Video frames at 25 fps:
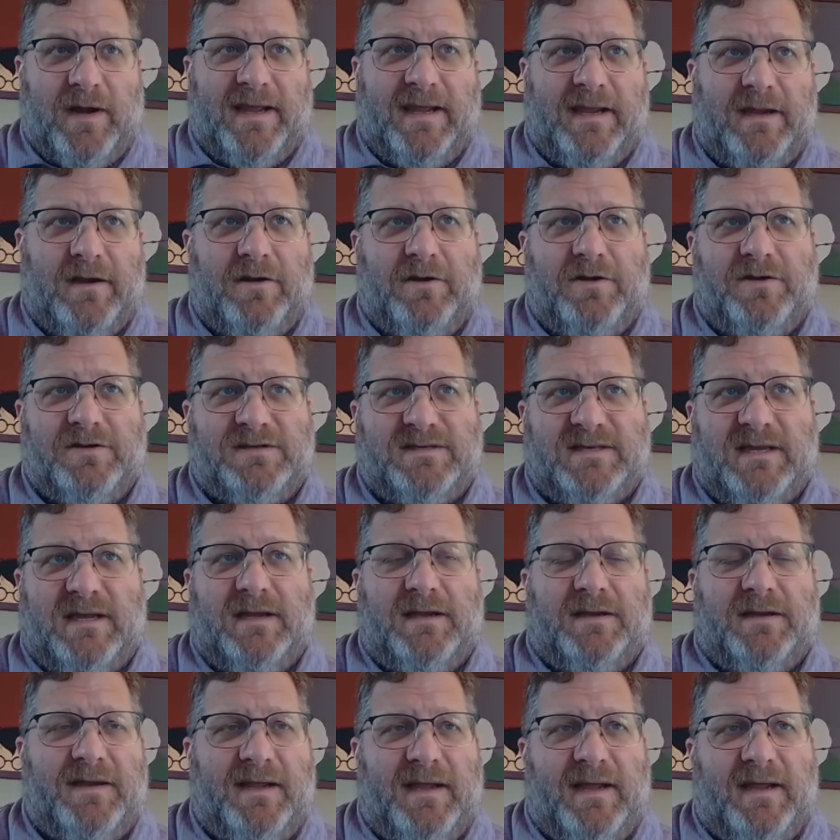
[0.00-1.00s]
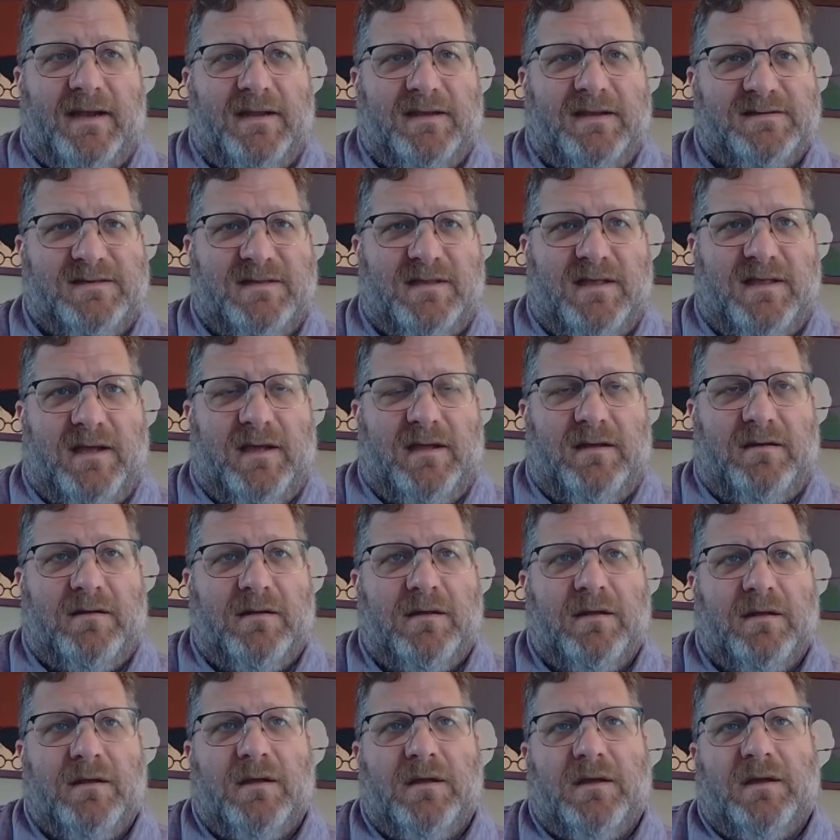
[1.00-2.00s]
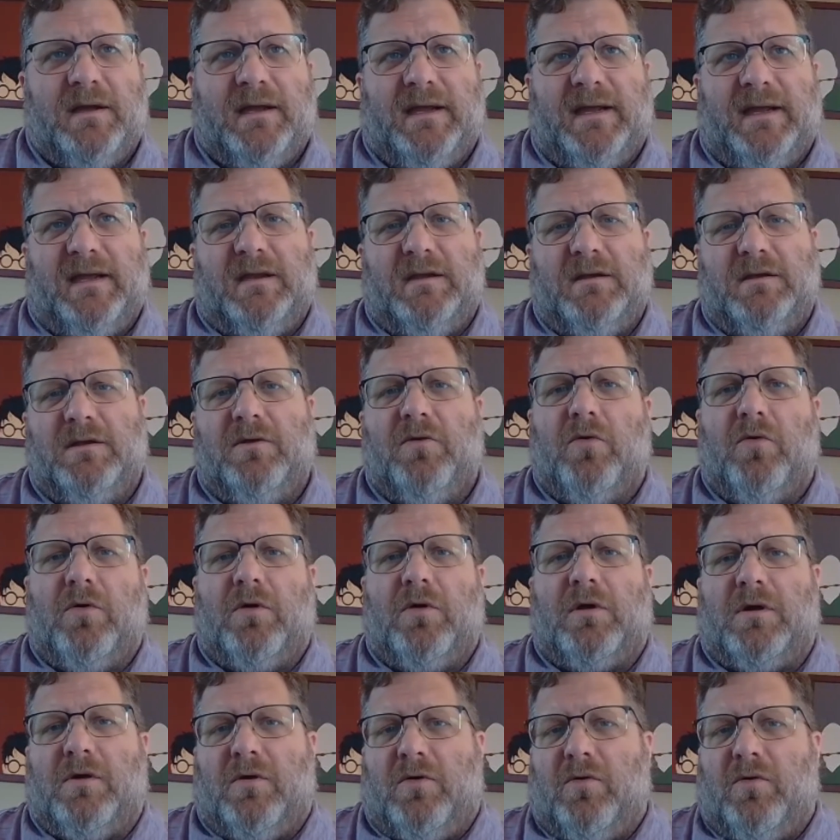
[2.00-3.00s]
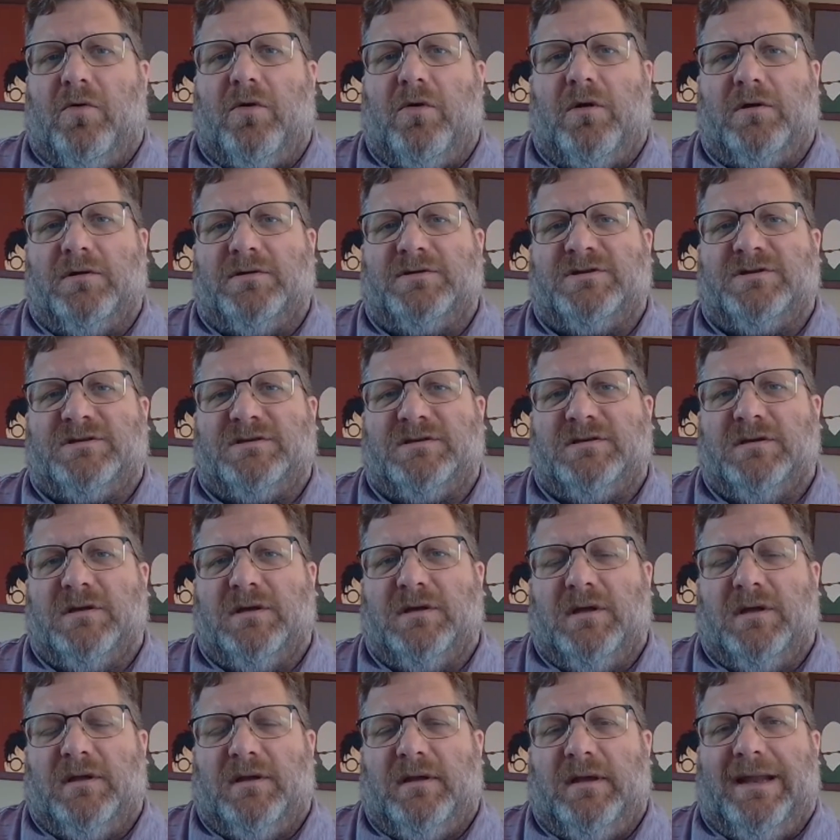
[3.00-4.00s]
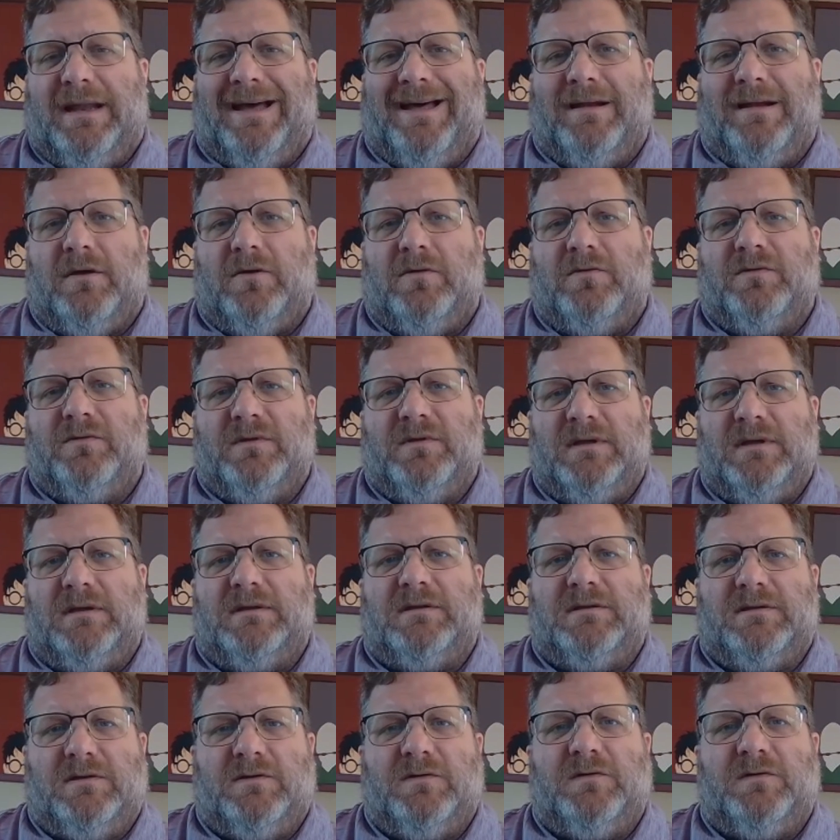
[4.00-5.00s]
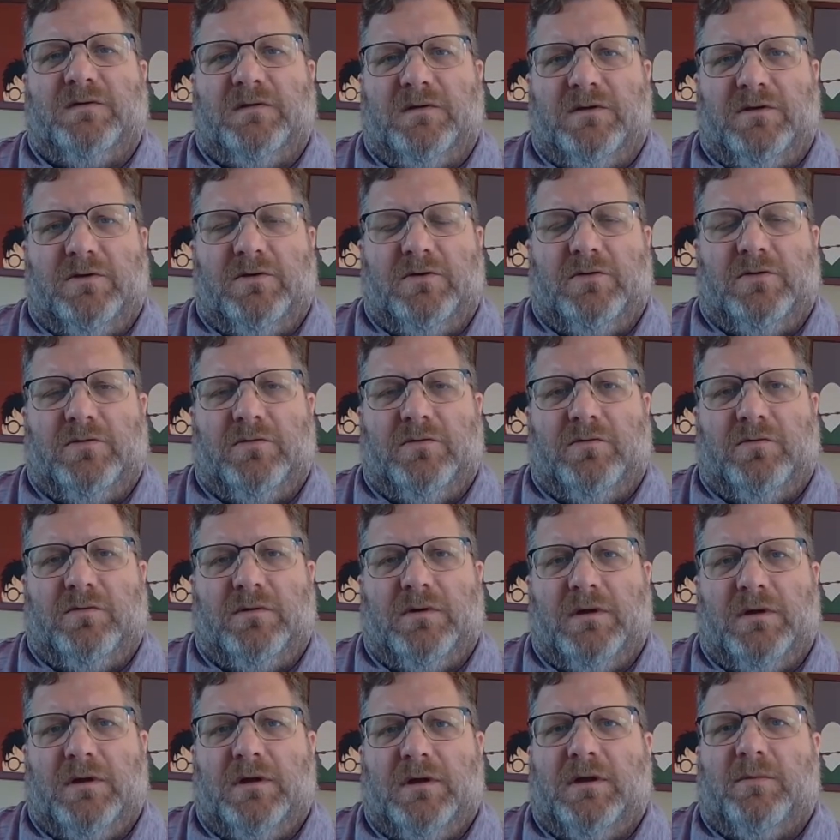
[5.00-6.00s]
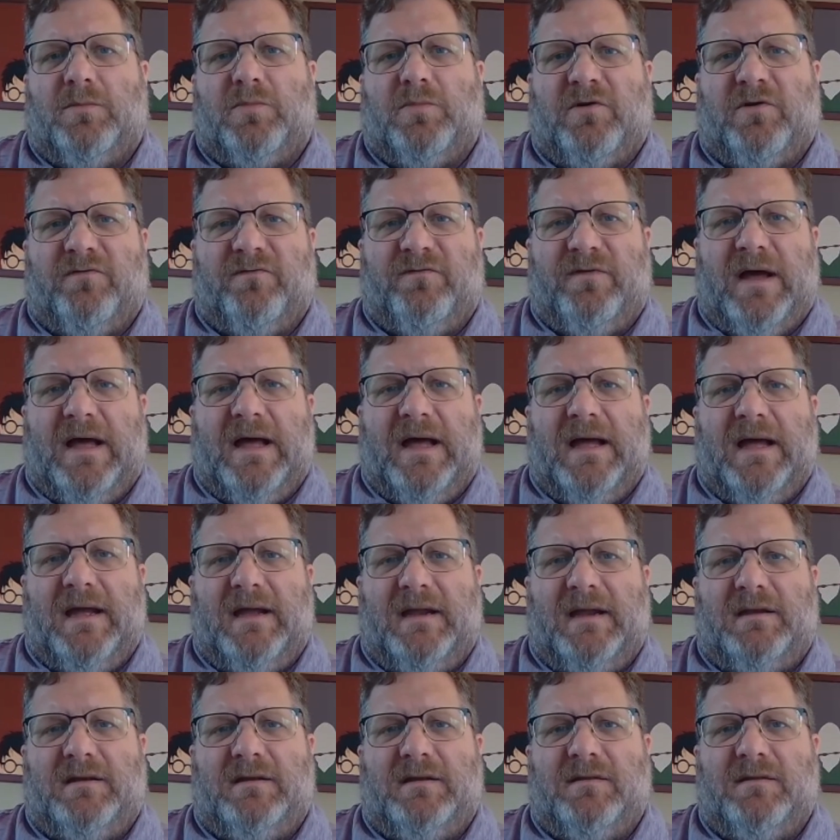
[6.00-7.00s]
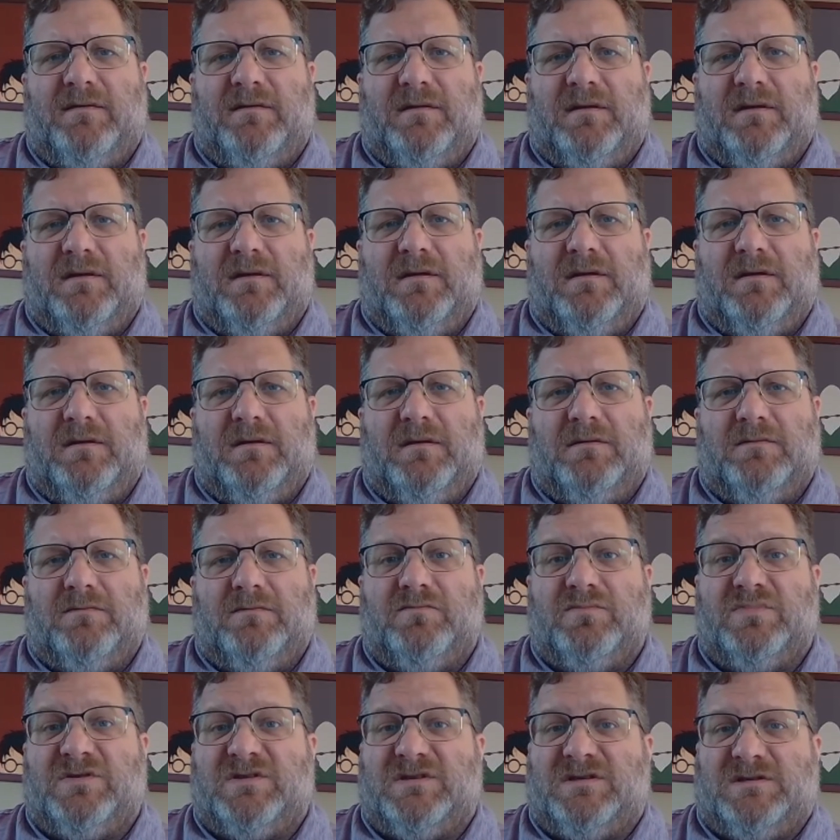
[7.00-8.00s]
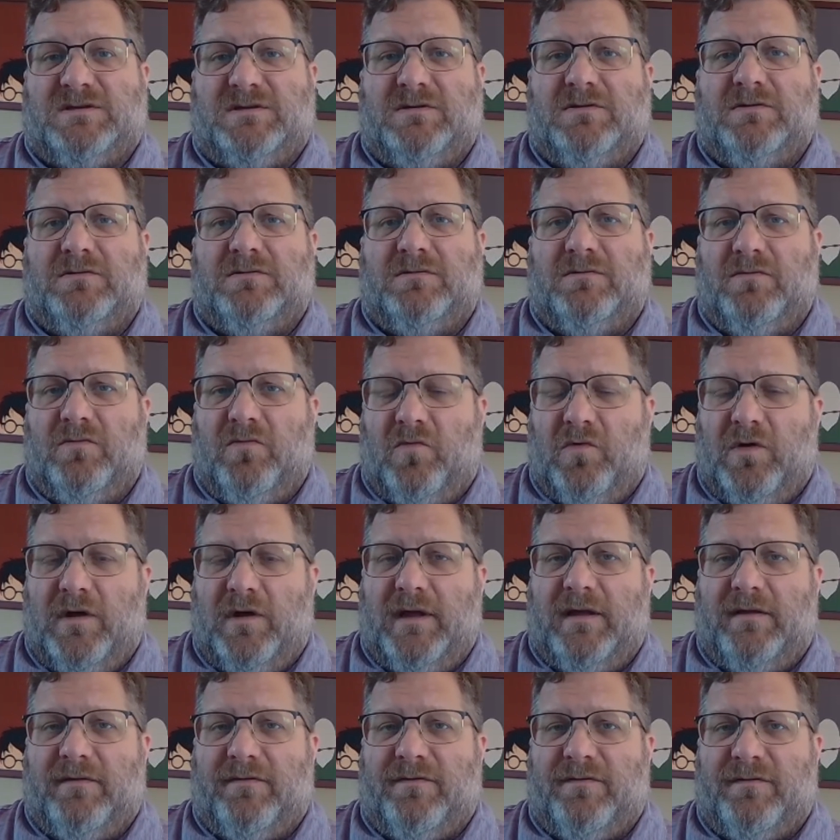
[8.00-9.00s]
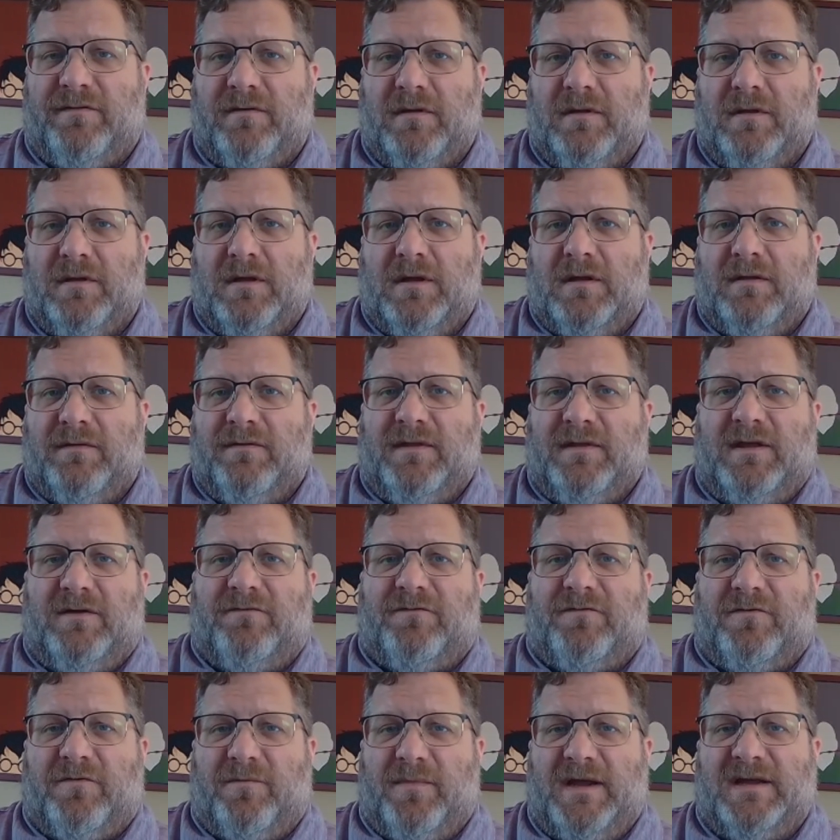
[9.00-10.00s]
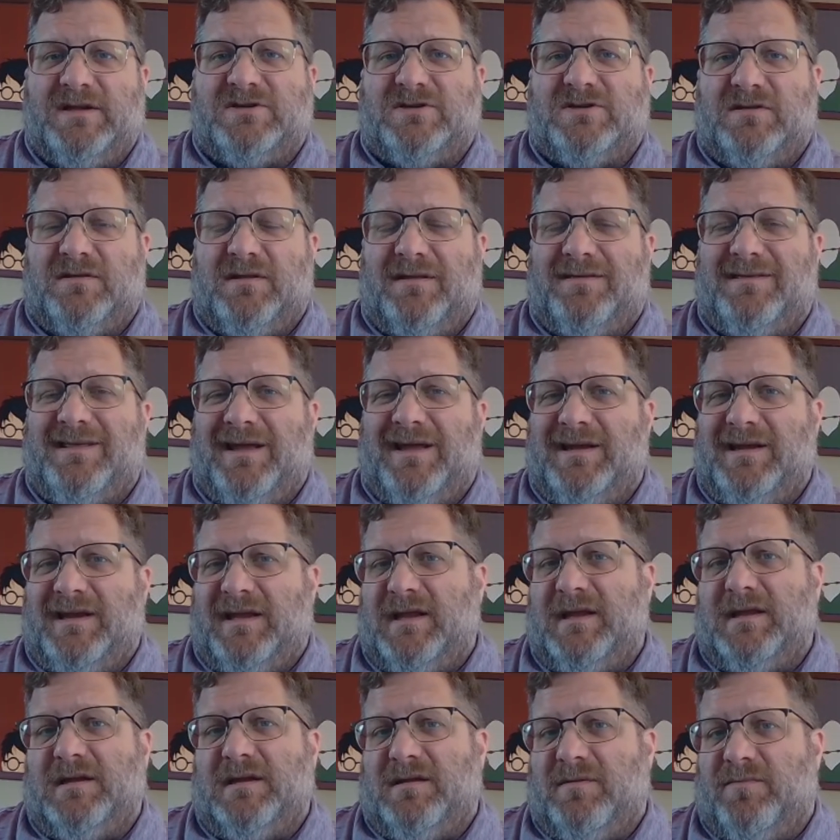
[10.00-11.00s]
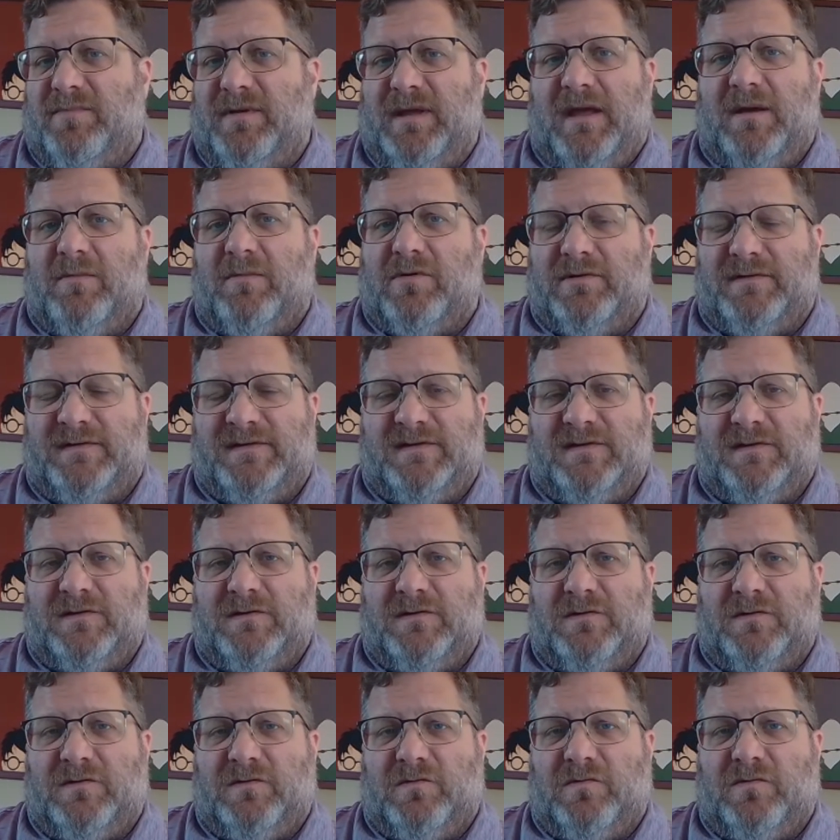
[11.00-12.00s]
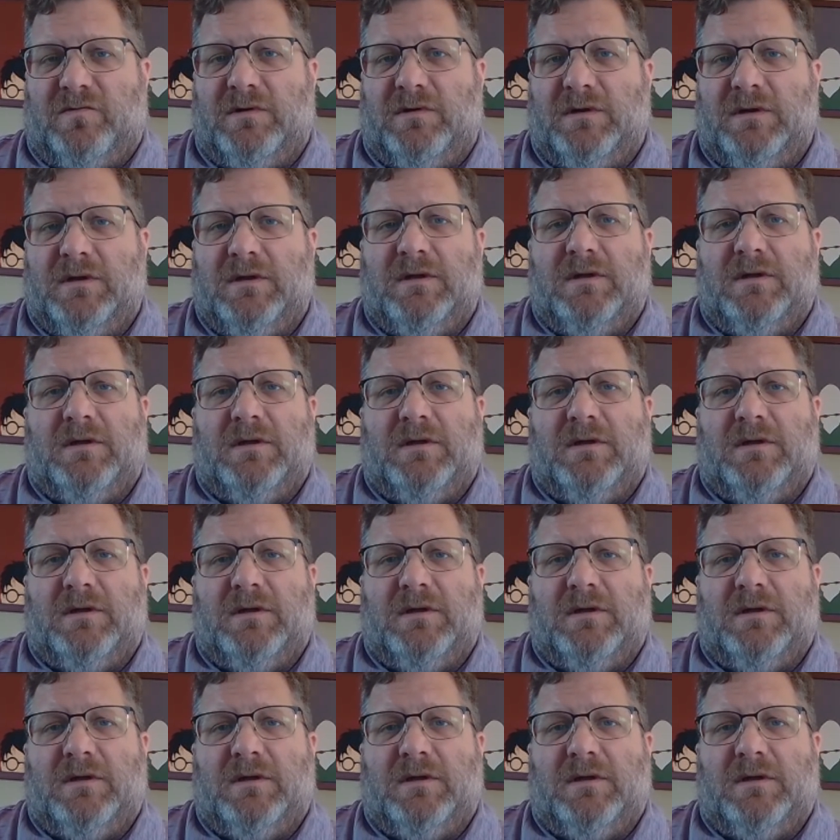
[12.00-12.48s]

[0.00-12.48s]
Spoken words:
what I hear you saying, Dan, is that in your course, not only do you provide the student with the information that they need to be able to